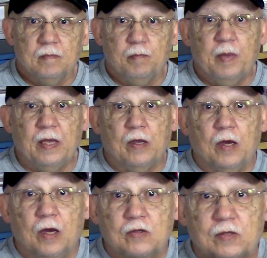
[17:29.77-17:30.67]

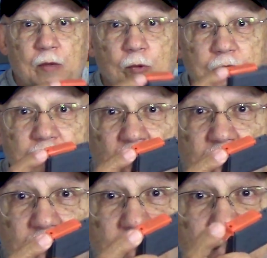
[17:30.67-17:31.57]
because it was
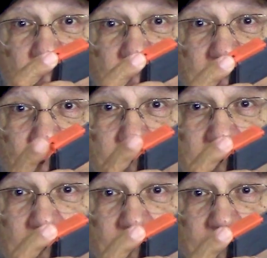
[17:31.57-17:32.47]
never sealed
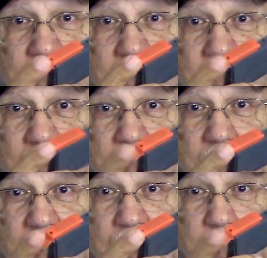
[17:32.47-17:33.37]
here at the
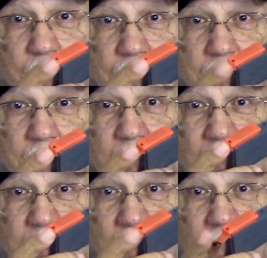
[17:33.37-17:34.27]
inkport
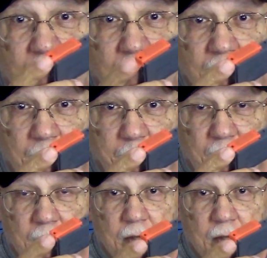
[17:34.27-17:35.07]
by that clip